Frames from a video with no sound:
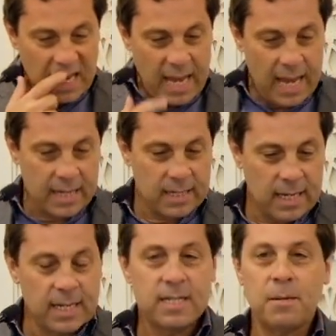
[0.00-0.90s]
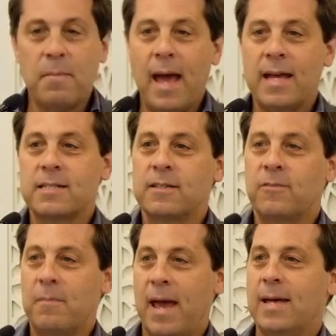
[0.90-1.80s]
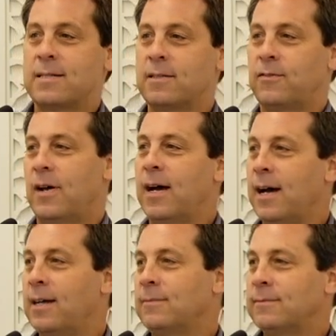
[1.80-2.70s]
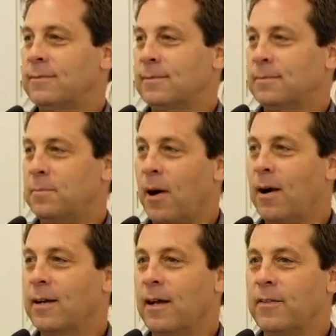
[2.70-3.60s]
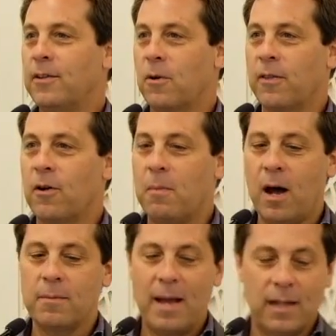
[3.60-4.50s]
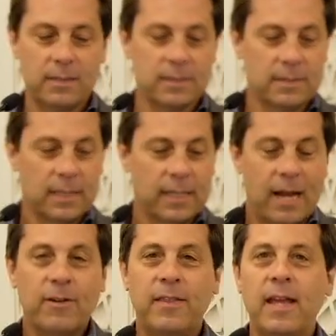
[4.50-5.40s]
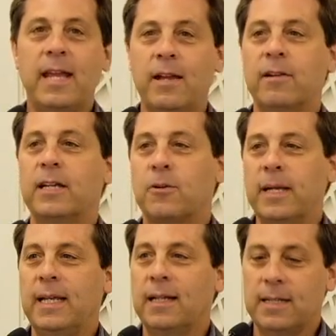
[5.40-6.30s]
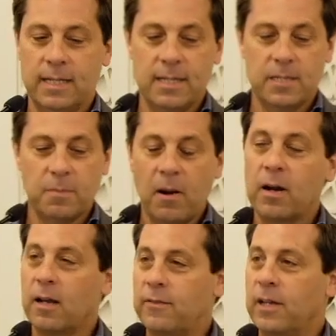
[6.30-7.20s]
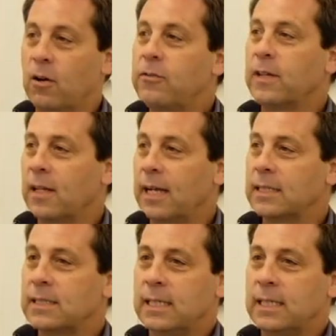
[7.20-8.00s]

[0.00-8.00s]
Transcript: And it is a massive, massive part of the North Oman Mountains. Everything here in green is part of the ophiolite.